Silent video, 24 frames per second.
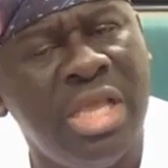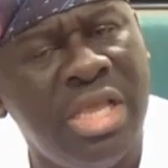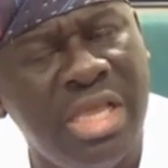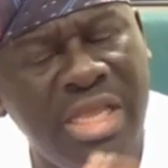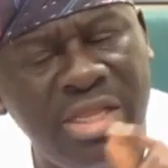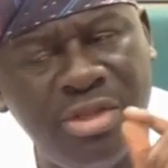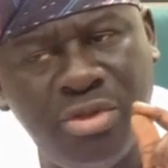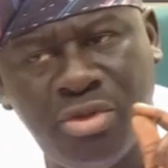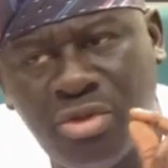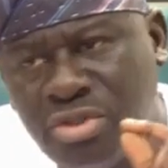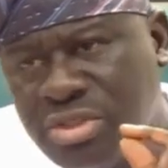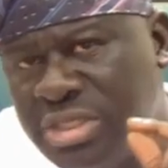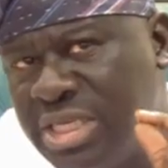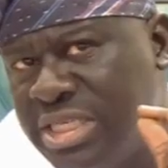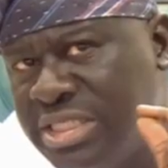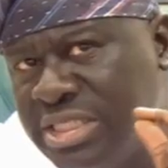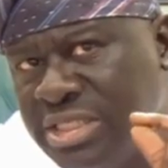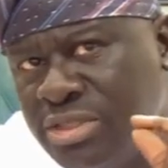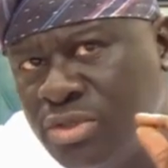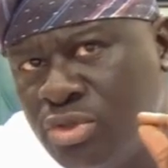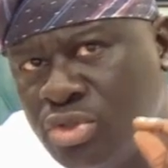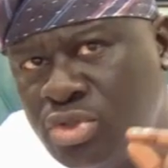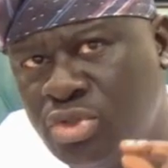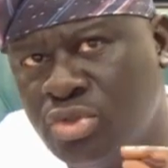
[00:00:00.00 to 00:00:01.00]
In those
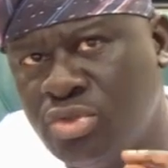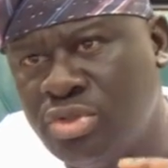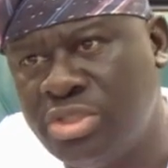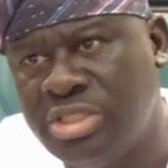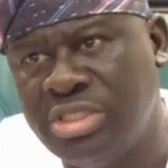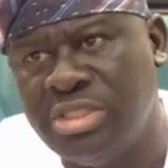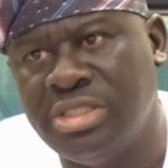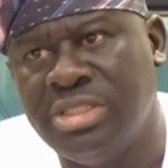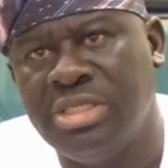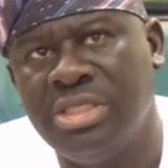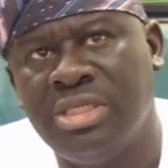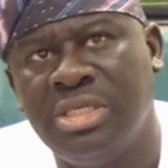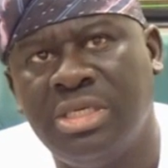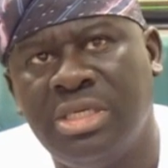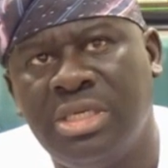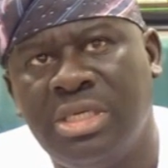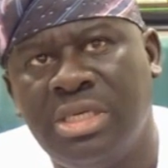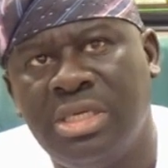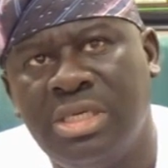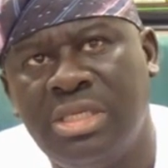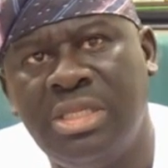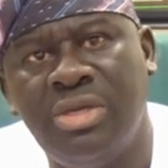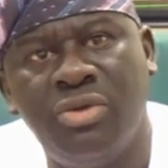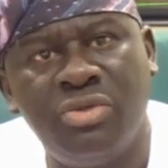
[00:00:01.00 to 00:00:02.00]
days in Oshodi,
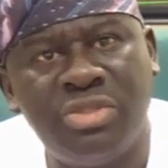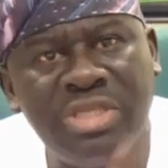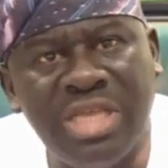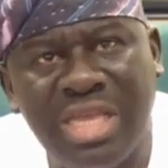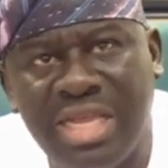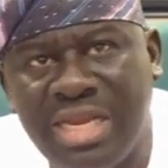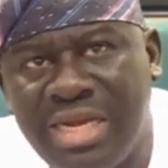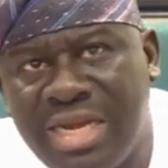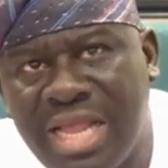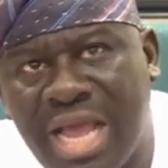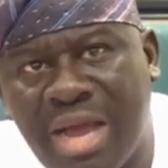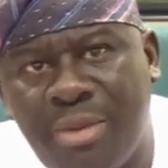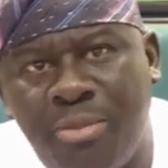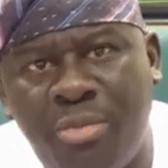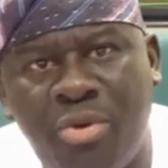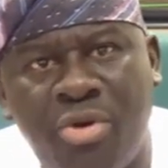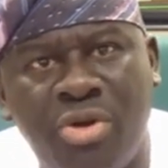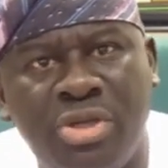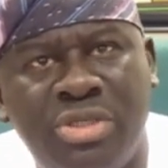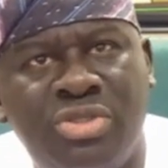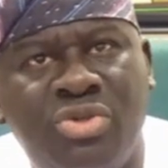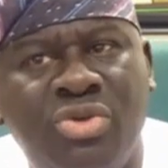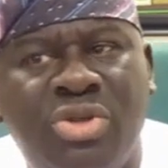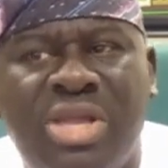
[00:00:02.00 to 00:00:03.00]
they will say area
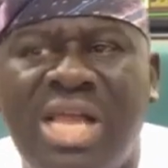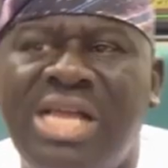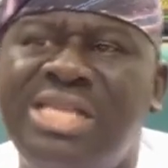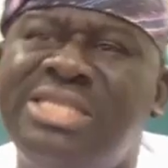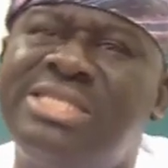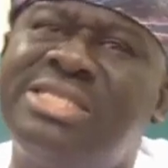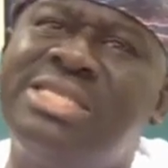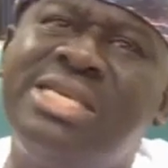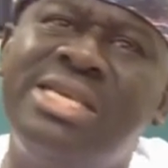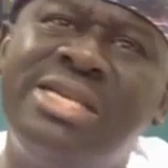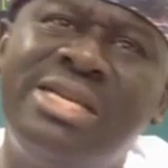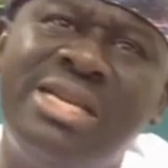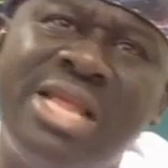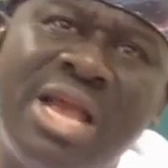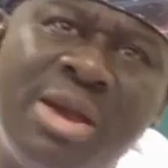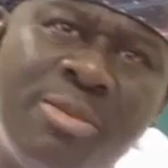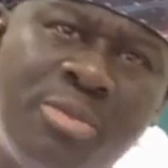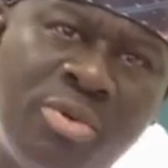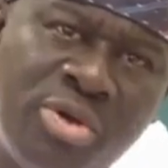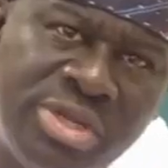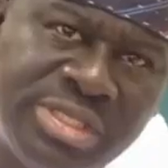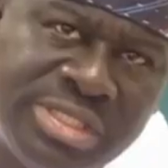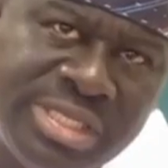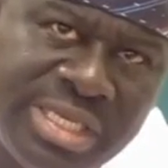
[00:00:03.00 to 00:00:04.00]
boys. You can't see area
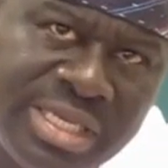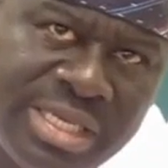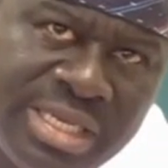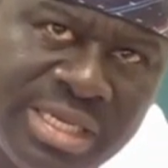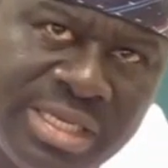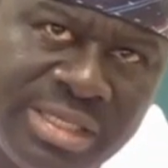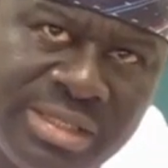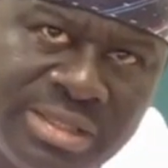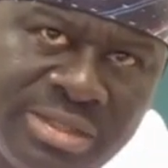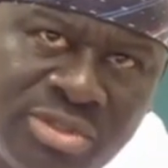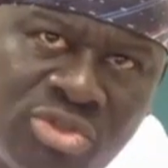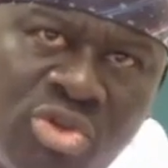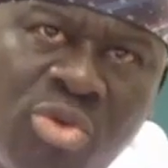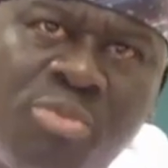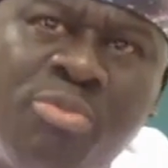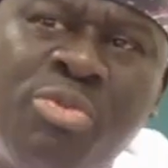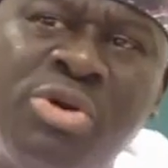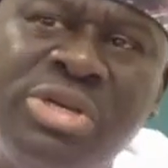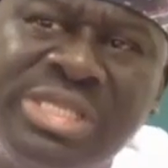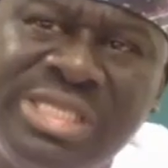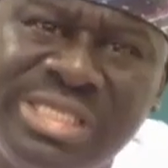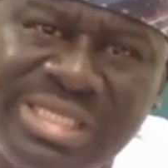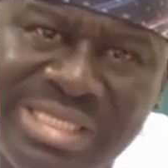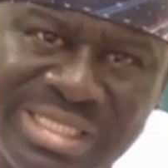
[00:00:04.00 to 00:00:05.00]
boys again.
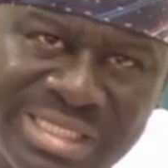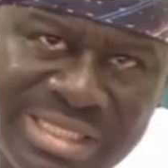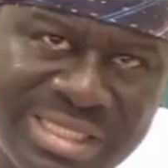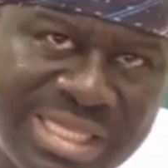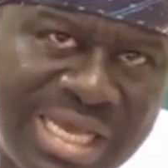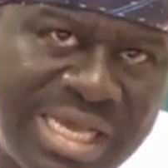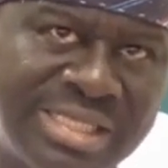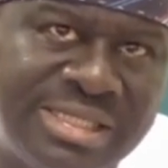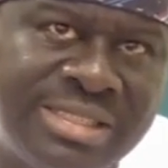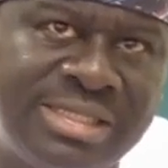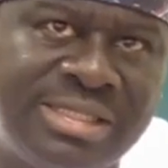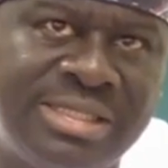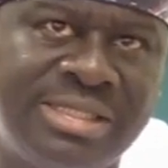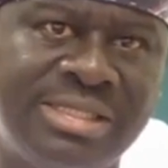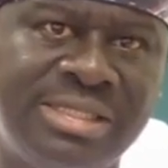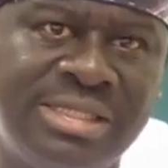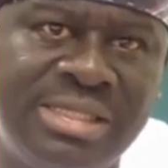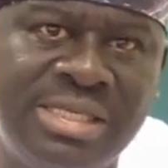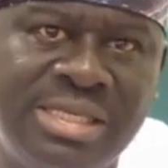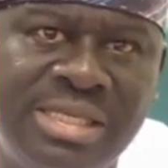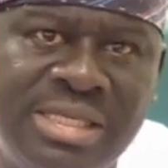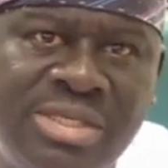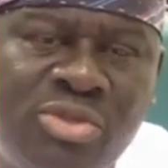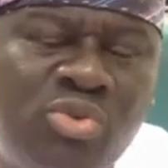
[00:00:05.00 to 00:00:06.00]
Somebody did that.
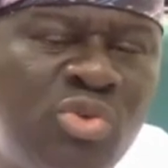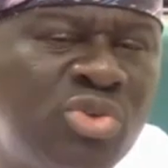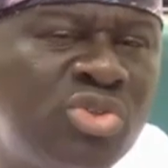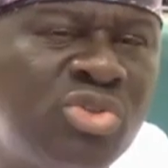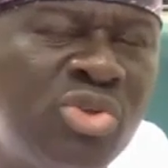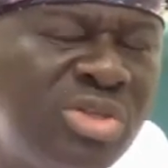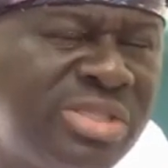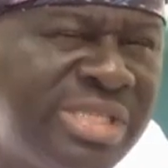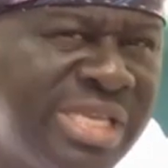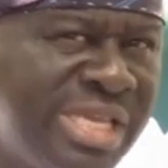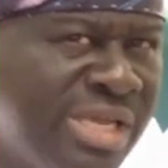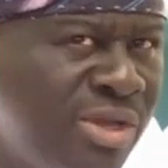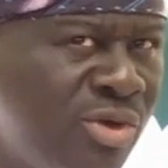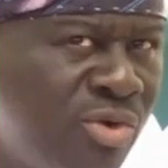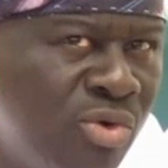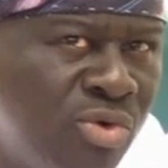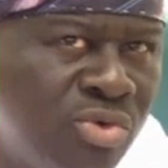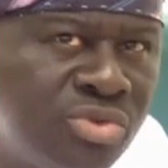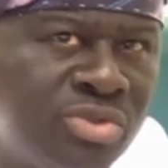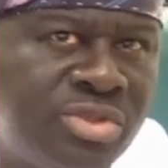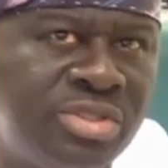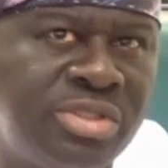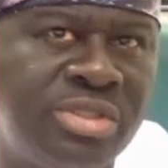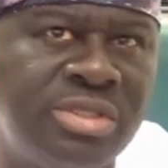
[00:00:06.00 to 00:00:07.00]
It was not a
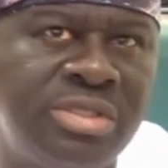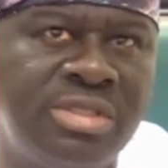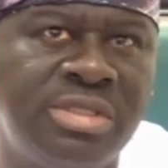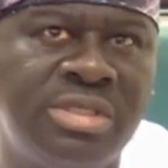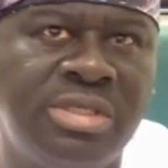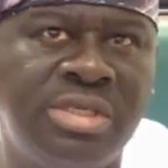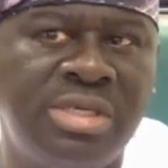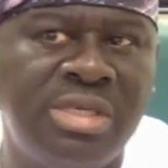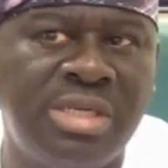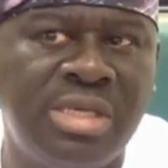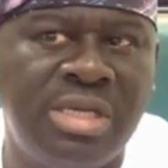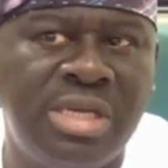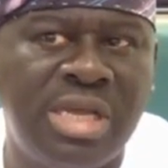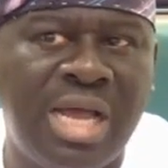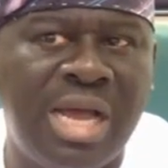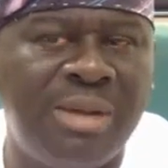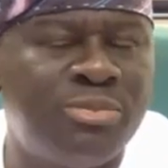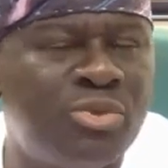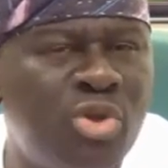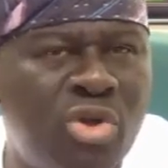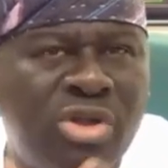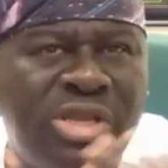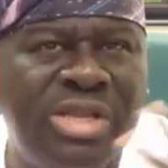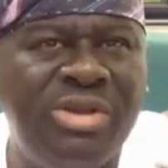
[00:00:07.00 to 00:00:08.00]
ghost.
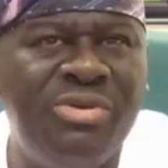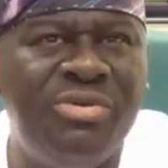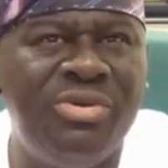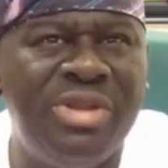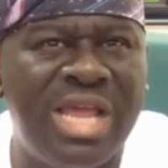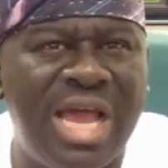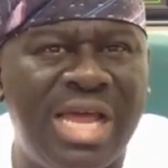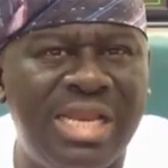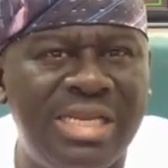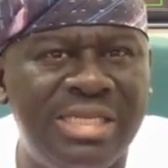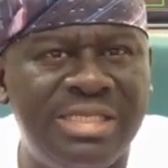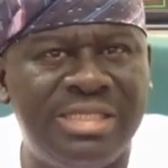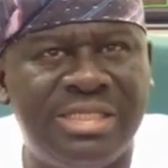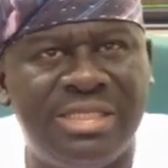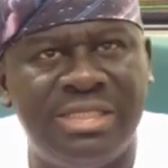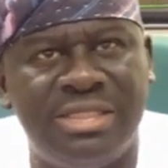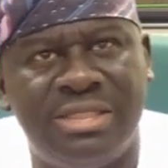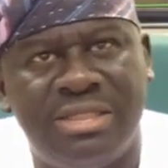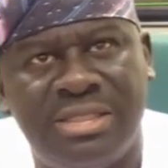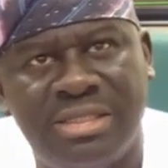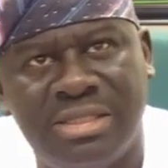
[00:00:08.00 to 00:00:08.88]
I'm talking reality.